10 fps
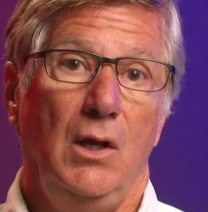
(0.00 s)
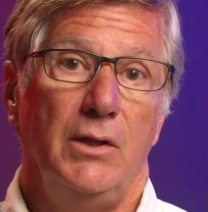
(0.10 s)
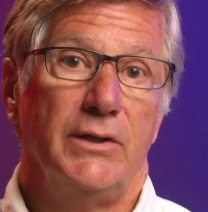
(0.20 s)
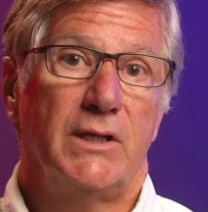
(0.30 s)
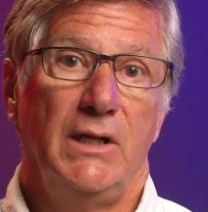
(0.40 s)

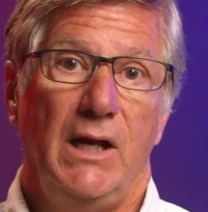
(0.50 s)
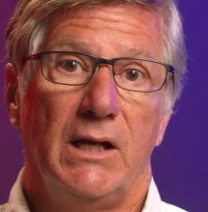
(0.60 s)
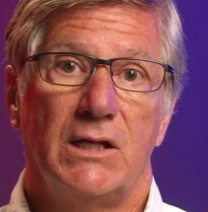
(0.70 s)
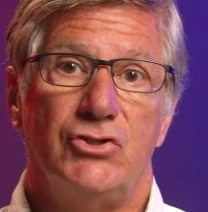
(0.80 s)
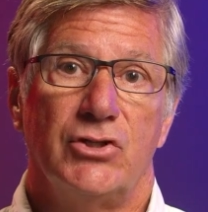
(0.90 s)
The
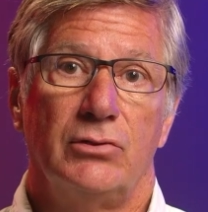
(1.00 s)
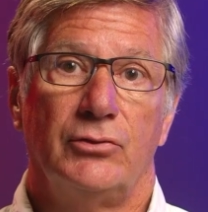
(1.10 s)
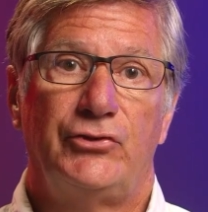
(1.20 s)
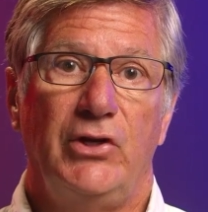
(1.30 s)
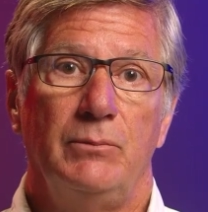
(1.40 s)
Connecticut General
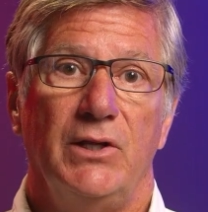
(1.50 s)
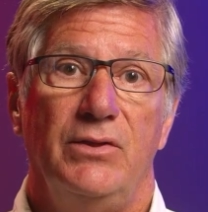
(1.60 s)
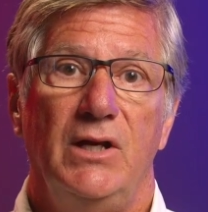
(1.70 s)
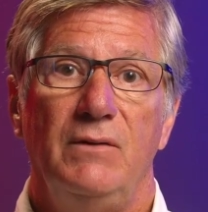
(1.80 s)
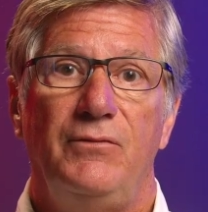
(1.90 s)
Assembly
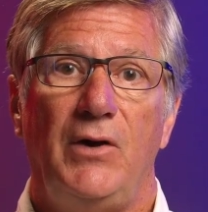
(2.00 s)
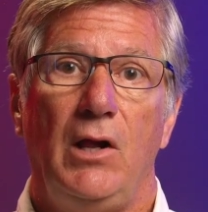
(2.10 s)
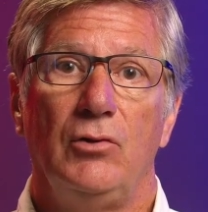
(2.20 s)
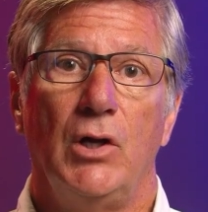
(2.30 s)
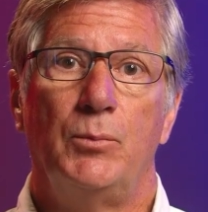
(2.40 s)
then
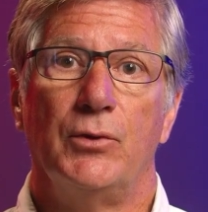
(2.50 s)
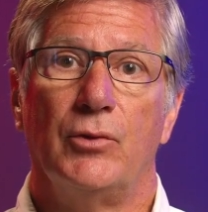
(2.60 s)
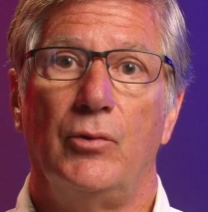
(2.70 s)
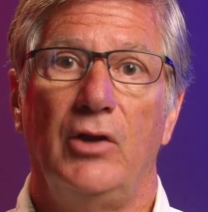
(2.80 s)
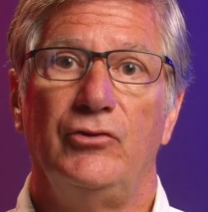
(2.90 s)
followed up with a
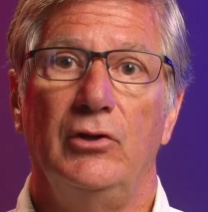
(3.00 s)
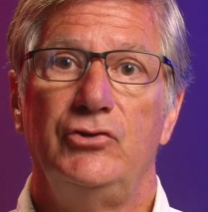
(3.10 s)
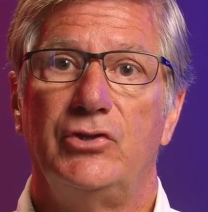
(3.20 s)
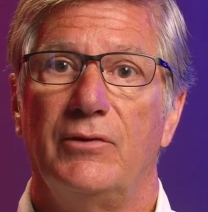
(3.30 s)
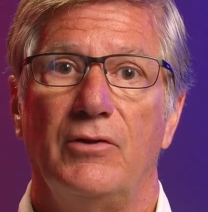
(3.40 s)

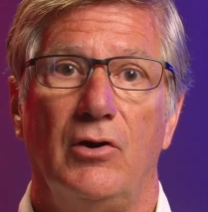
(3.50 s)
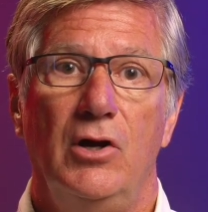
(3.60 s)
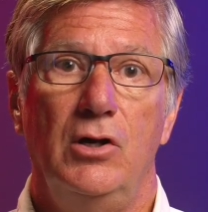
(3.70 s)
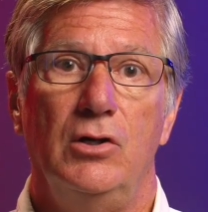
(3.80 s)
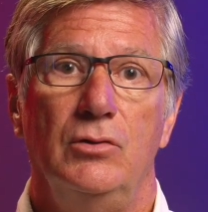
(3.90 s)
resolution of their
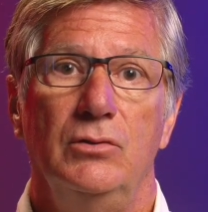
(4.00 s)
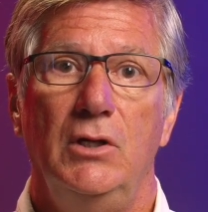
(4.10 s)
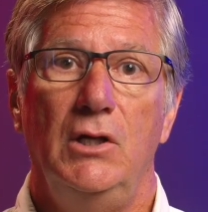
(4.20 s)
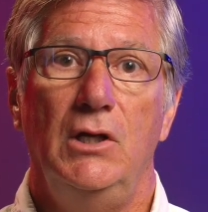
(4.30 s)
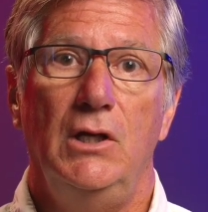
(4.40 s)
own,
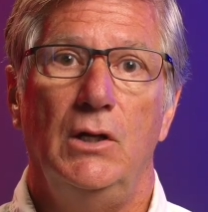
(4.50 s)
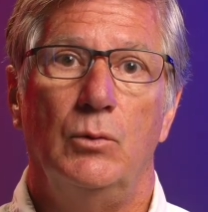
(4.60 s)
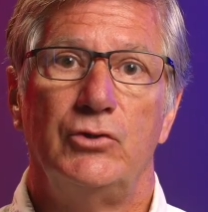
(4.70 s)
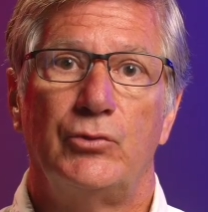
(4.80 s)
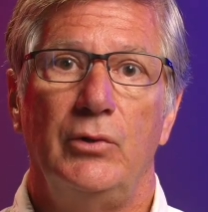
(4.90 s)

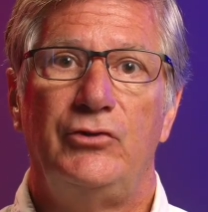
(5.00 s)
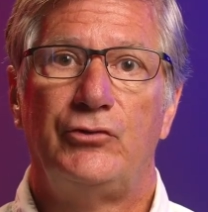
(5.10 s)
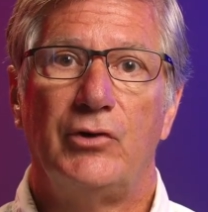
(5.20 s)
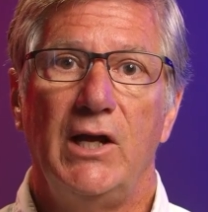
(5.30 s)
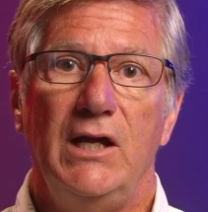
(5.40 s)
which
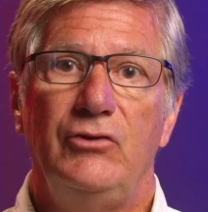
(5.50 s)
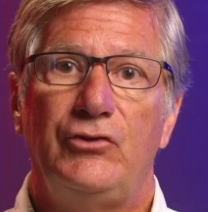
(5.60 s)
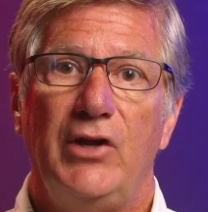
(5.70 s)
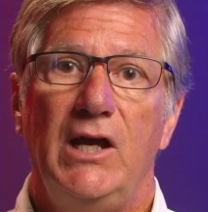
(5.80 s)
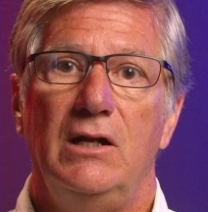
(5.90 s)
restrained
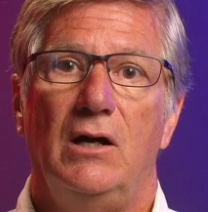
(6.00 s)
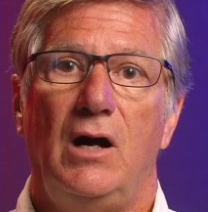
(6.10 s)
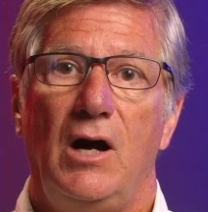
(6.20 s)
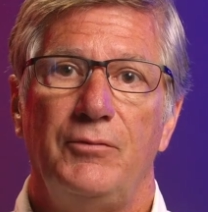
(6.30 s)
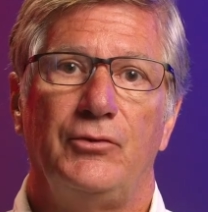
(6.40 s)
state
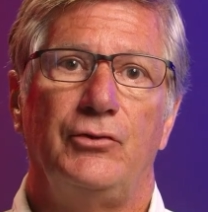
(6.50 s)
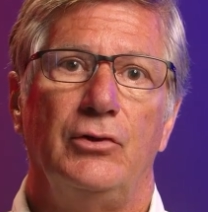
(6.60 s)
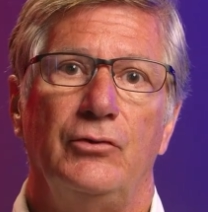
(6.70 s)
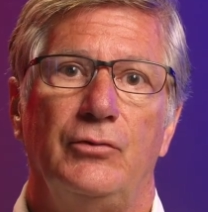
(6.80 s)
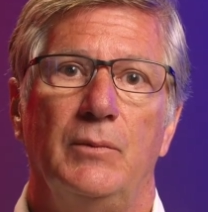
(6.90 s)

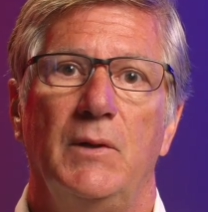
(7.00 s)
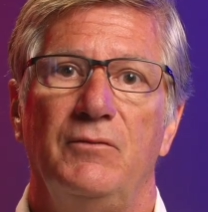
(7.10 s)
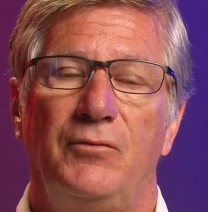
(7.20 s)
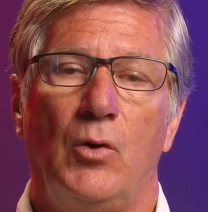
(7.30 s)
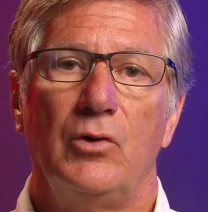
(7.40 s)
officers from
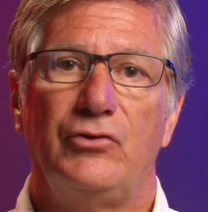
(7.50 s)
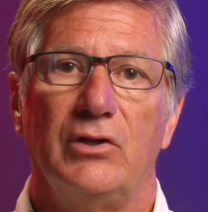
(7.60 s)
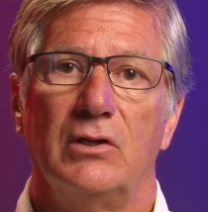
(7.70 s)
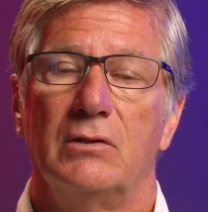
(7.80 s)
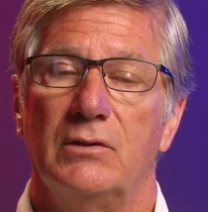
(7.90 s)

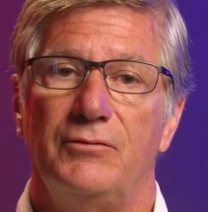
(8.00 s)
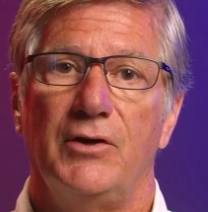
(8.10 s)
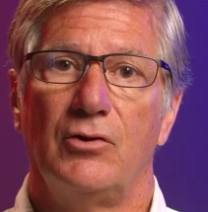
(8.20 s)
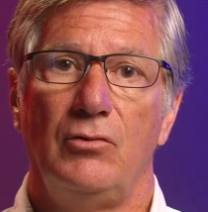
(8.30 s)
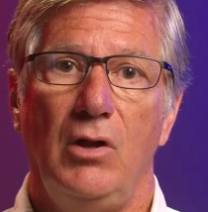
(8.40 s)
enforcing the
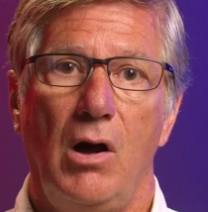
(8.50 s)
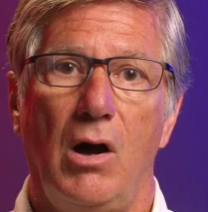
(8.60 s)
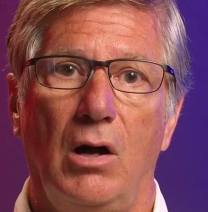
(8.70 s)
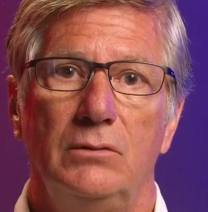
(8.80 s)
federal law.